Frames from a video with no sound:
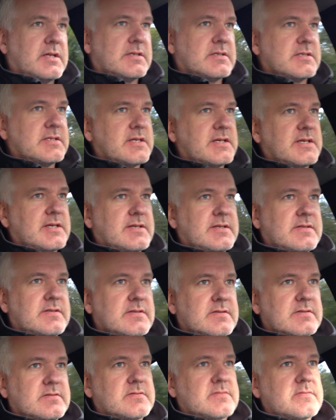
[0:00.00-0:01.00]
And the
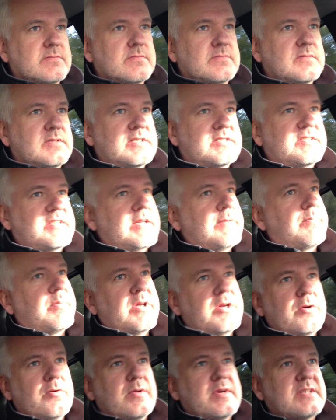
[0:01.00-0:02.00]

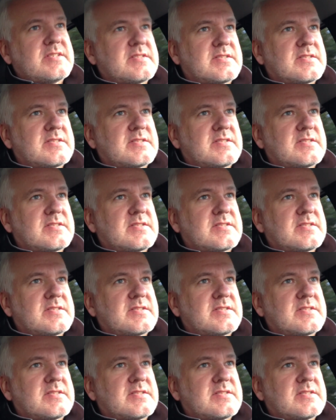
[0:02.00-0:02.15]
CPU